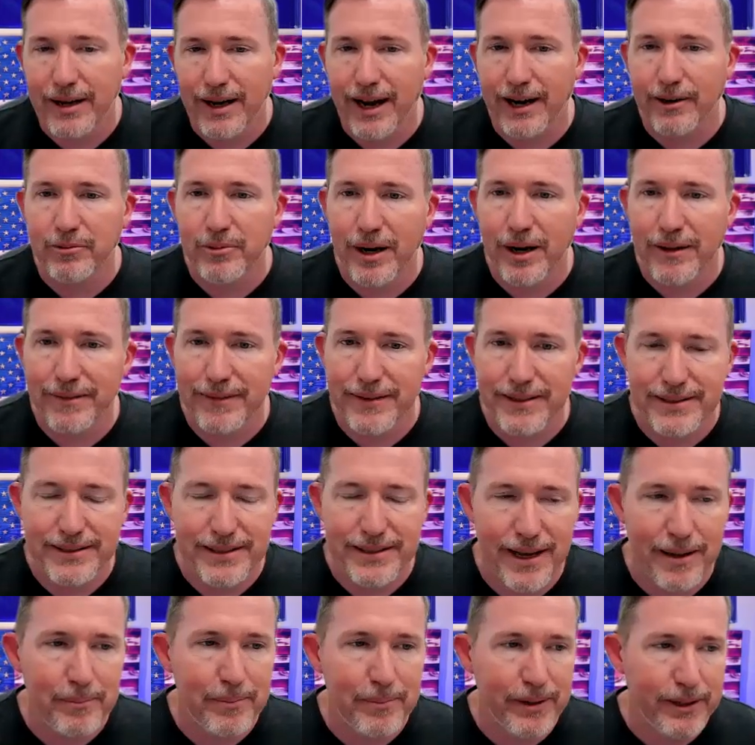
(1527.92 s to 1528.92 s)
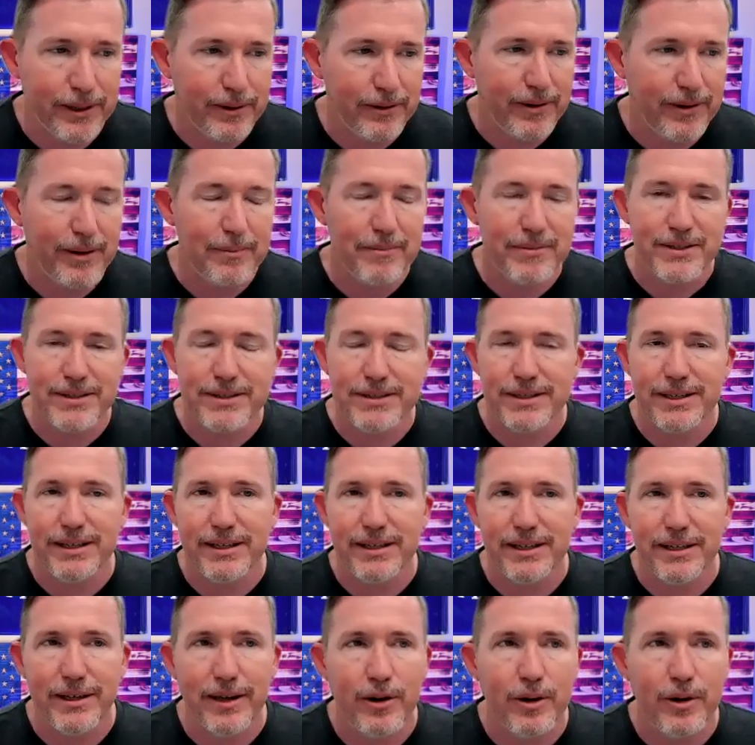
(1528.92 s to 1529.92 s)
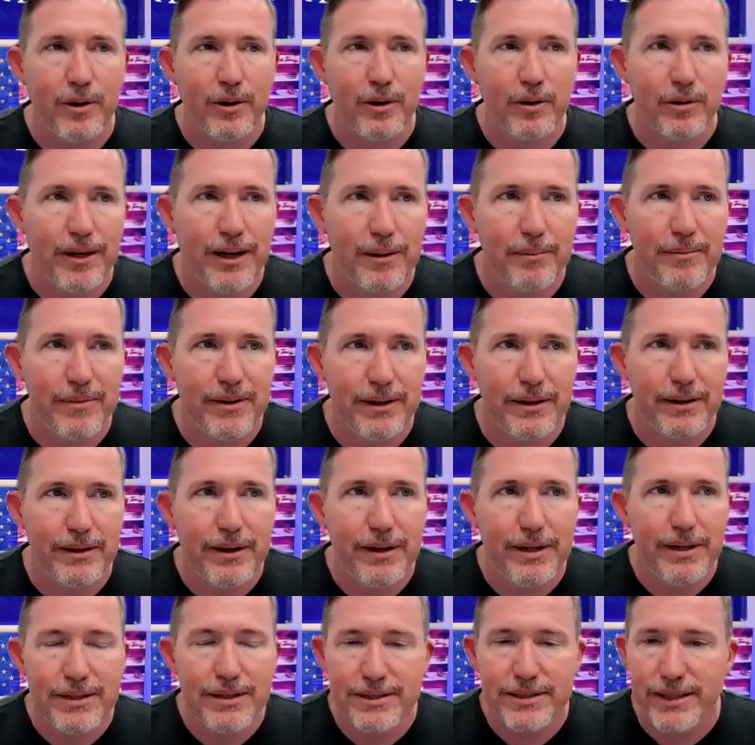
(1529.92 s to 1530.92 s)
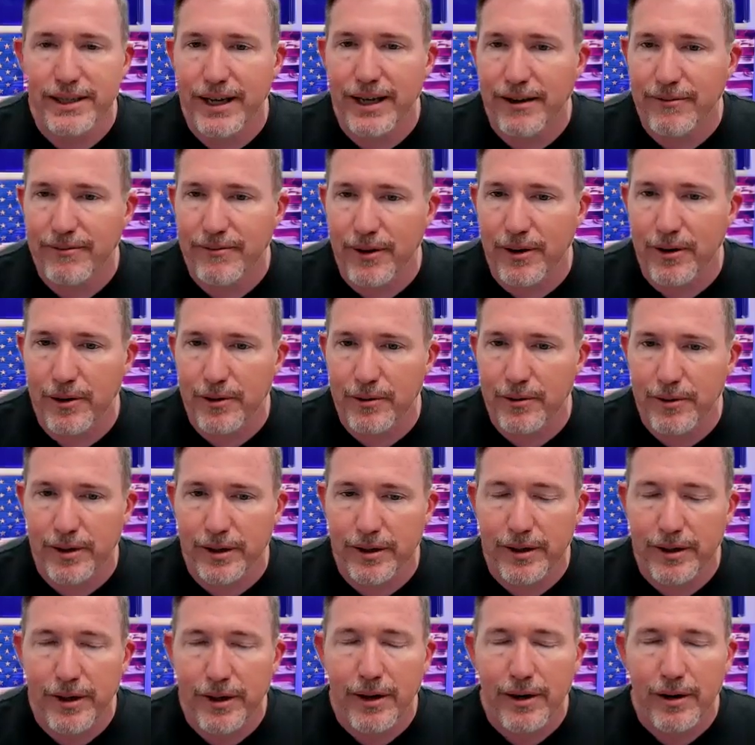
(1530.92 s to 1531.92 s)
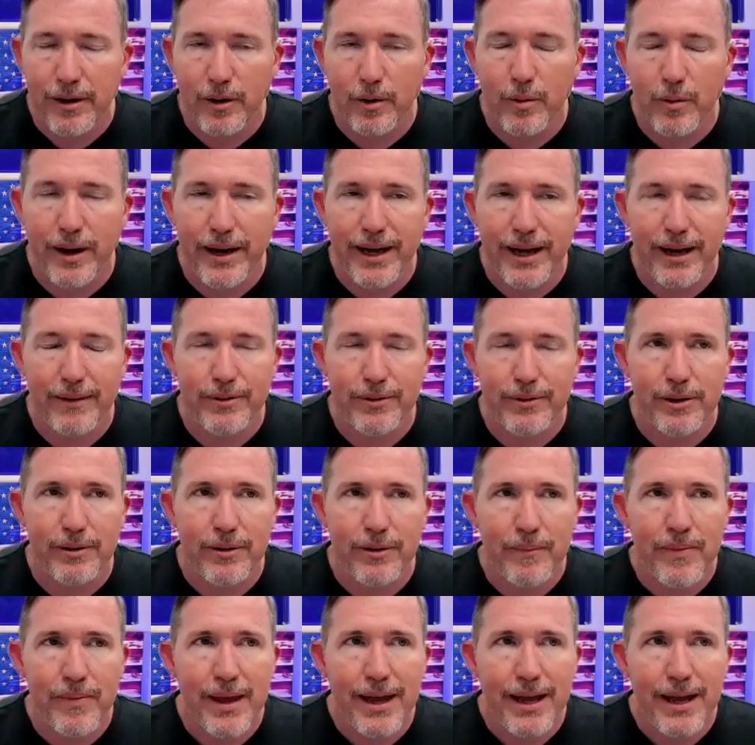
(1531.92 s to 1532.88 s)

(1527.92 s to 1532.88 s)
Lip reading: I run this company, or I'm the CEO, or I'm the CFO, or what have you.